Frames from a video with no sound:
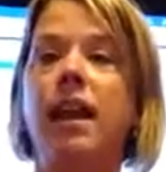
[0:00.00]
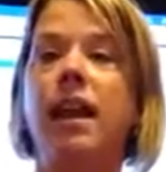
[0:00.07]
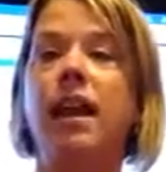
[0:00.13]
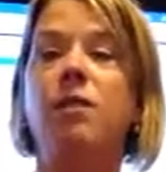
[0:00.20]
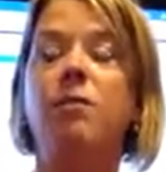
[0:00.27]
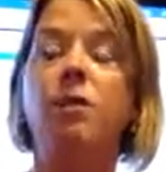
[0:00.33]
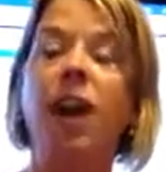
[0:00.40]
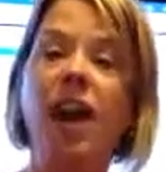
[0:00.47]

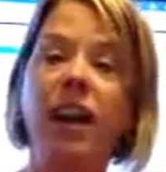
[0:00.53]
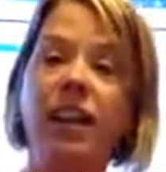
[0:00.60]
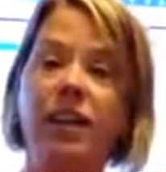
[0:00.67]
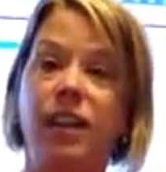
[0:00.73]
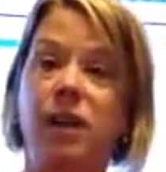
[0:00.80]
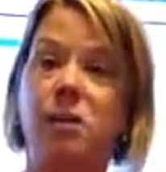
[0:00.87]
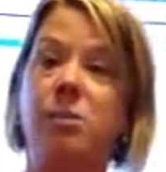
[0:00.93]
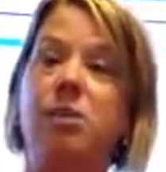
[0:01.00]
And writing
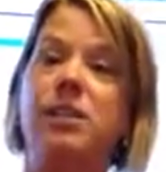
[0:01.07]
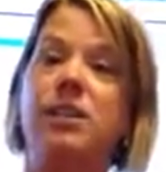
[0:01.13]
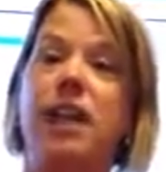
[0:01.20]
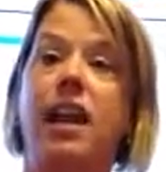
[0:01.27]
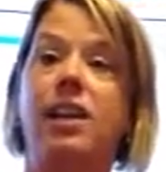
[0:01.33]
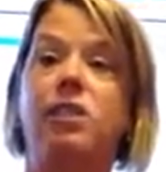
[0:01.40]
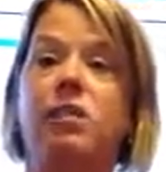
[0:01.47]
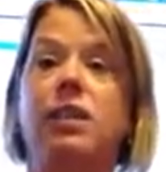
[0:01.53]
the number is
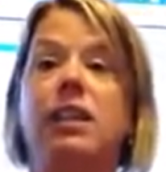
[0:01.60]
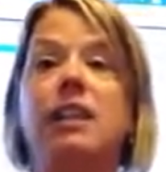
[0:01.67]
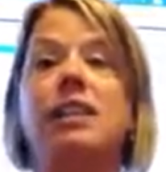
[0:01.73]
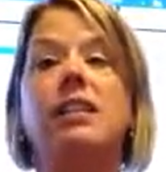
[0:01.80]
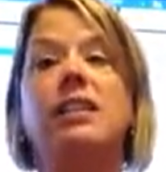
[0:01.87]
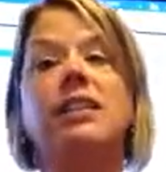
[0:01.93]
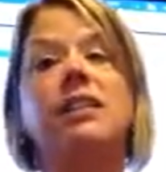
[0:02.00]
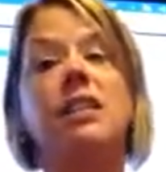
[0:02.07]
actually the
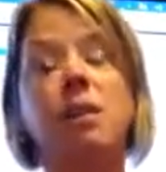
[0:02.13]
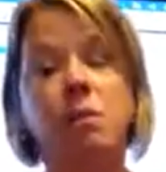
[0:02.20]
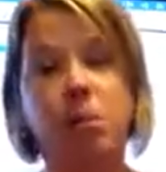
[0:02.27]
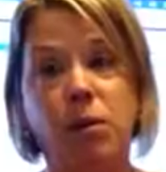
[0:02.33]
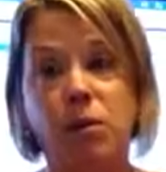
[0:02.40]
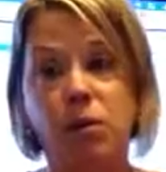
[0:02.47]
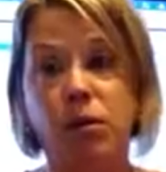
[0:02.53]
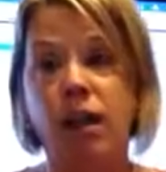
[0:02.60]

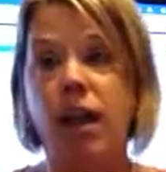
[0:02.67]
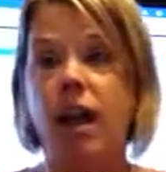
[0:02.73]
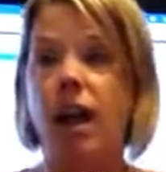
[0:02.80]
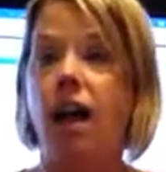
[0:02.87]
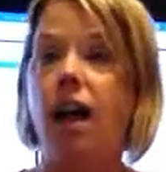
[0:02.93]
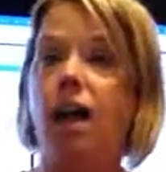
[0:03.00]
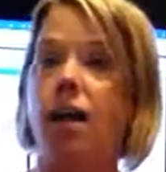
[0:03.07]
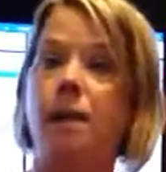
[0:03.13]
symbol
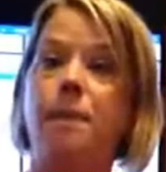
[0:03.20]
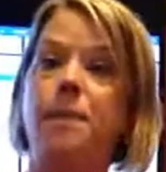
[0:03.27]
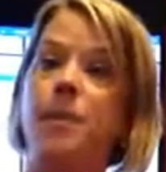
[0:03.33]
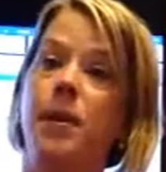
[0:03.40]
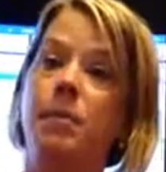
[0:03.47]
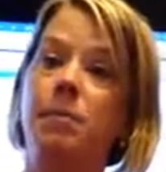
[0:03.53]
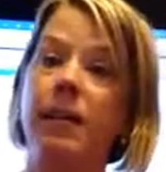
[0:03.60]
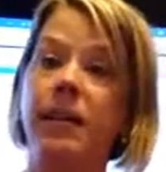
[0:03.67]

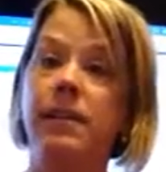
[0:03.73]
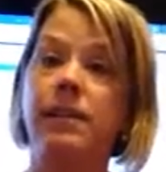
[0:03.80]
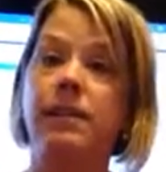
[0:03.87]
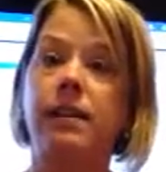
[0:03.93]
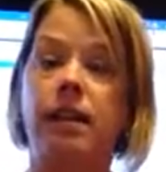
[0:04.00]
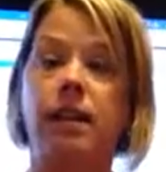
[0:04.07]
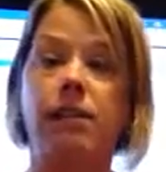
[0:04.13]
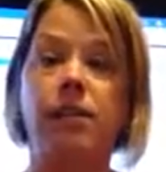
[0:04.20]
piece
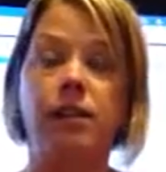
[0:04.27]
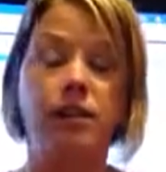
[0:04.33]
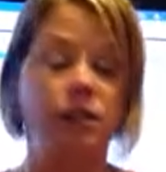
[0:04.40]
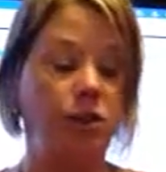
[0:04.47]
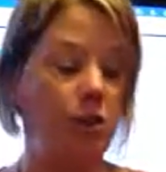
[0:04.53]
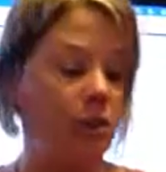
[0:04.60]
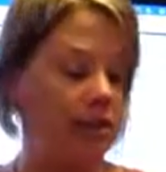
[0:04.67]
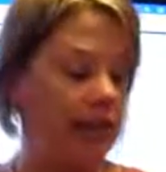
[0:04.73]
of
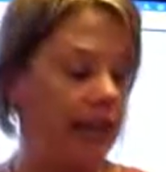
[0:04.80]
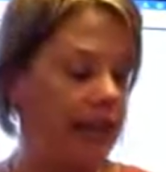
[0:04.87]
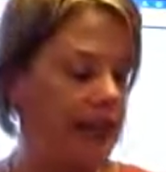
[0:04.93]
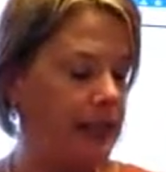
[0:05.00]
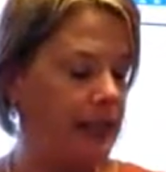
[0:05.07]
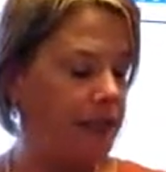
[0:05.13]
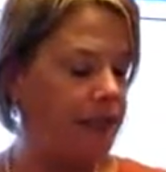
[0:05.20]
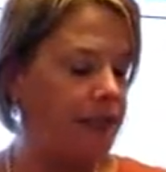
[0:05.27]

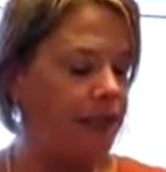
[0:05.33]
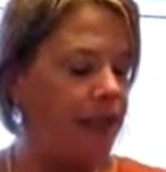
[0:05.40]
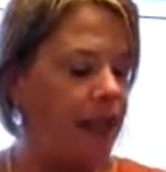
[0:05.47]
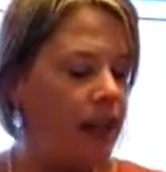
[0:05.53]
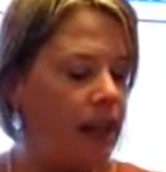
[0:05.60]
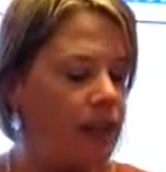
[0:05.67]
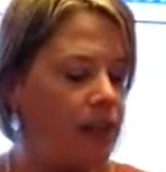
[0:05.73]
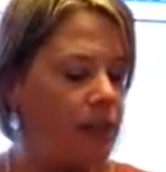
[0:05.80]
subitizing.
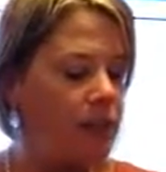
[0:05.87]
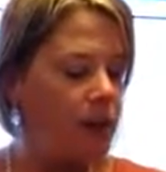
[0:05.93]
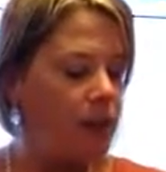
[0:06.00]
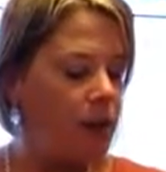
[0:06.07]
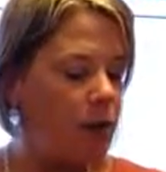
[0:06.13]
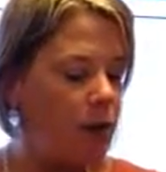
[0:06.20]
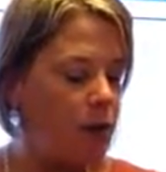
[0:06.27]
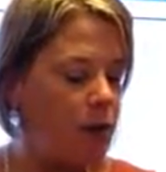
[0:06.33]

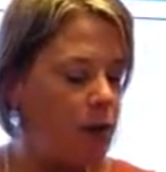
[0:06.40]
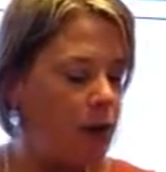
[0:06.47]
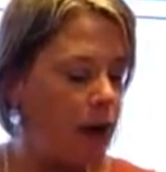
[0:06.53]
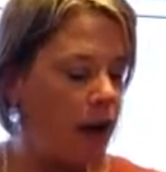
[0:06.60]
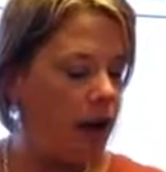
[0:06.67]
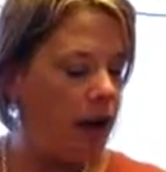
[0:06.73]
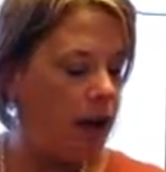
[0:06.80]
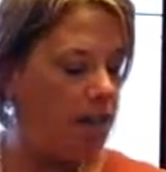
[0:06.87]
So
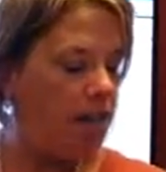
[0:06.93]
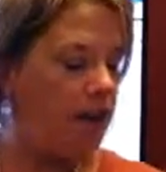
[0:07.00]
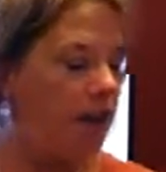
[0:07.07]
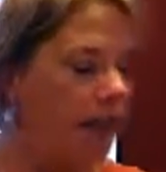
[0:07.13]
for